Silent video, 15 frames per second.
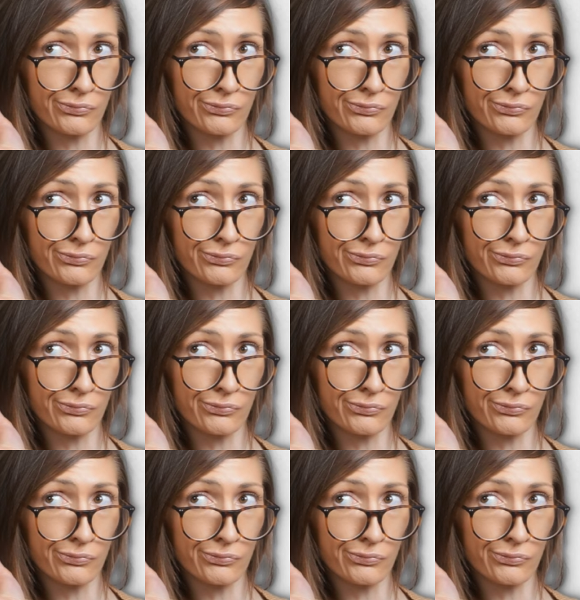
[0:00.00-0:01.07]

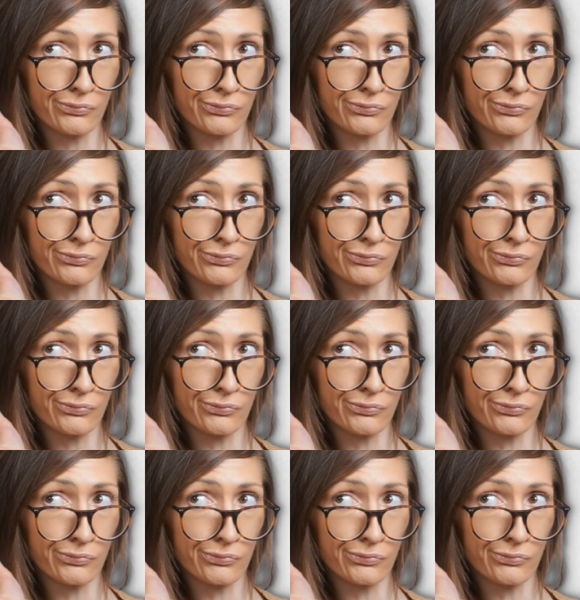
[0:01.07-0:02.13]

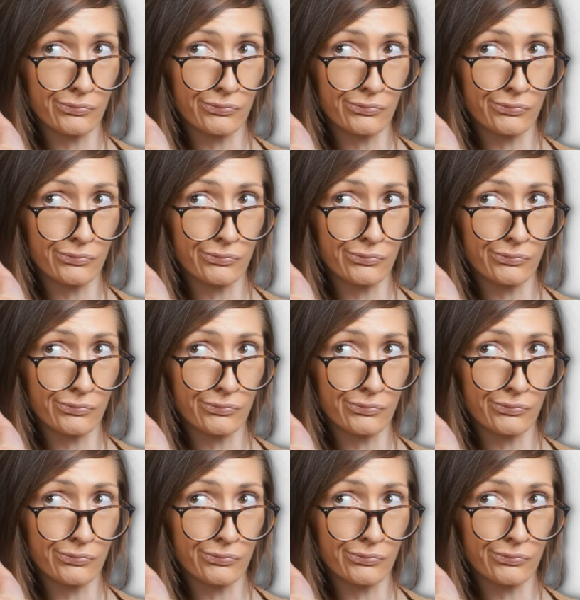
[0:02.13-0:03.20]

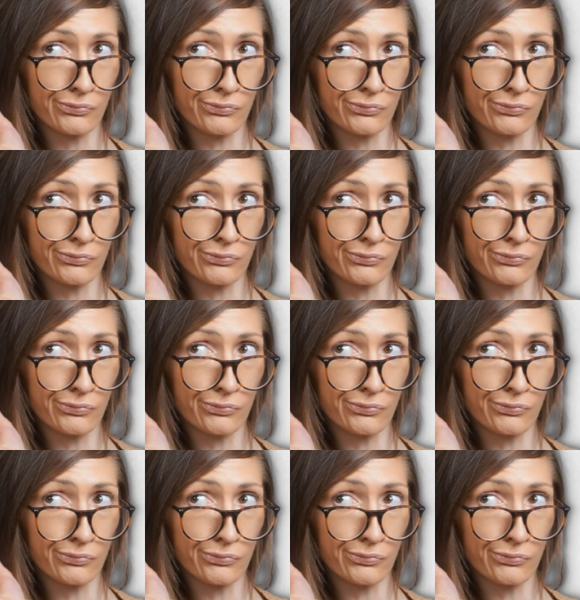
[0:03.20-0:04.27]

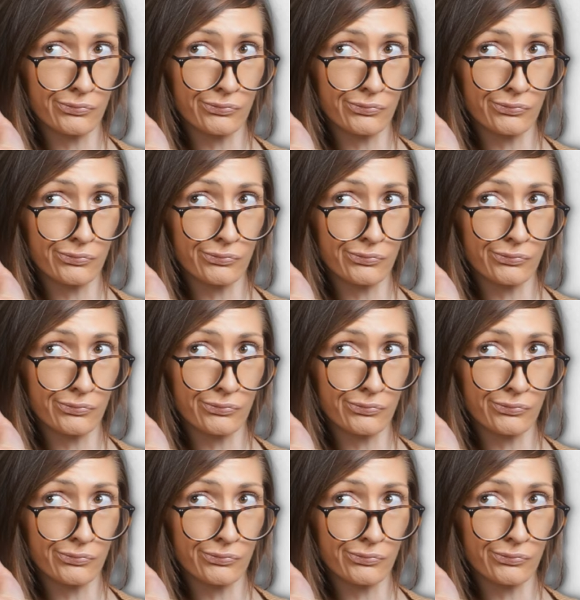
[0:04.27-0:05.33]

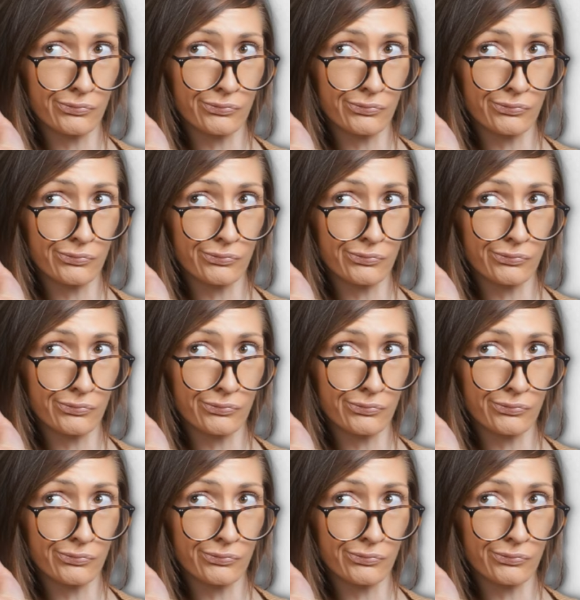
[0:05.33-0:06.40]

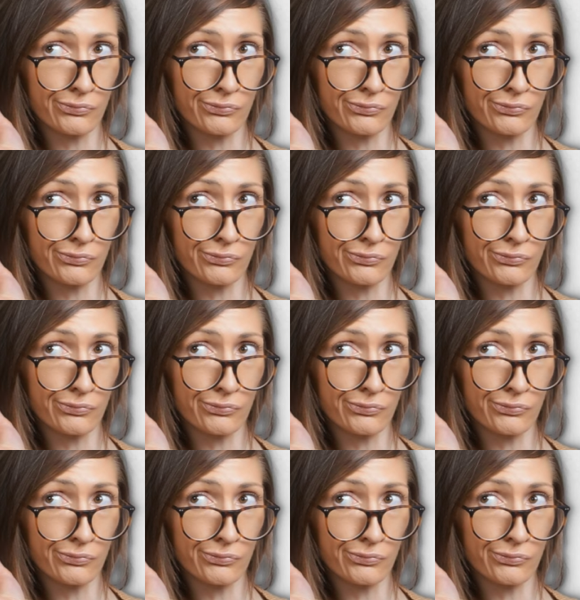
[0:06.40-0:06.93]
[no speech]